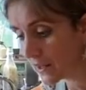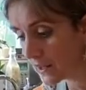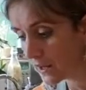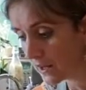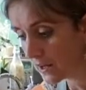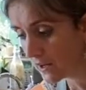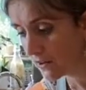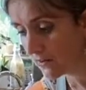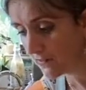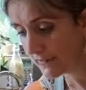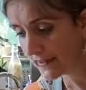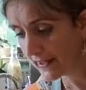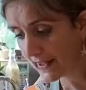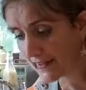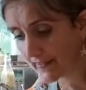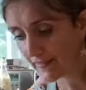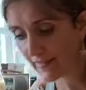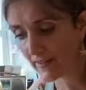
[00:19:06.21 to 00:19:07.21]

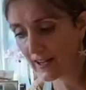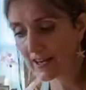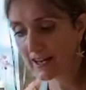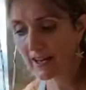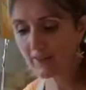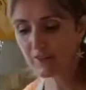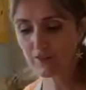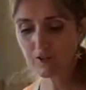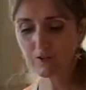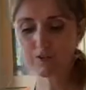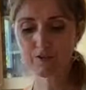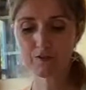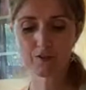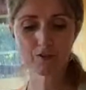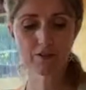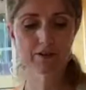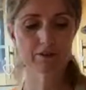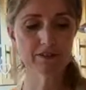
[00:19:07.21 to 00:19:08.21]
Okay, so I like to use
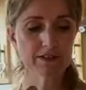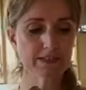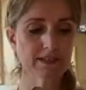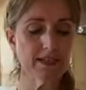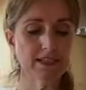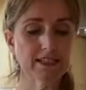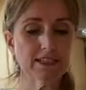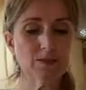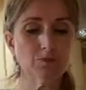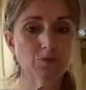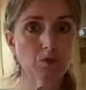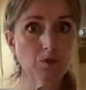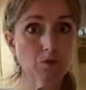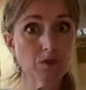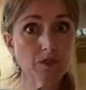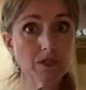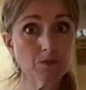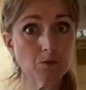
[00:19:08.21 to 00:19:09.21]
2 different size
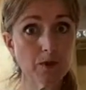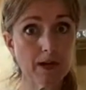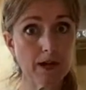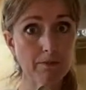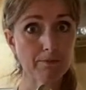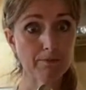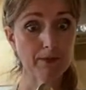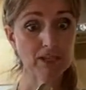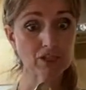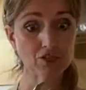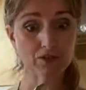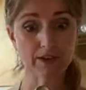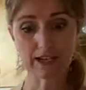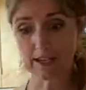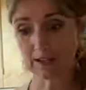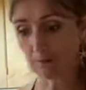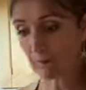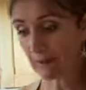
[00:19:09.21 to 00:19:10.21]
spoons when I'm measuring
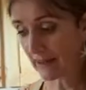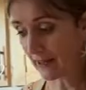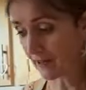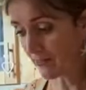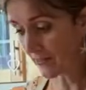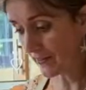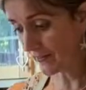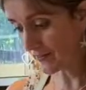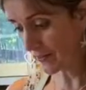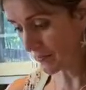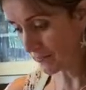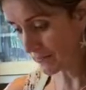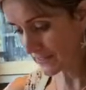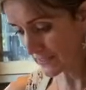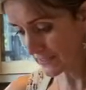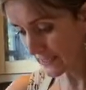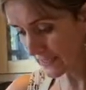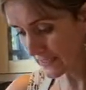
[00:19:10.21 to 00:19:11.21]
and making things like
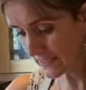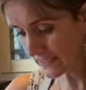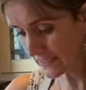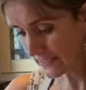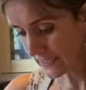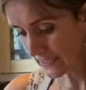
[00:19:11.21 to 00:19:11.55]
biscuits.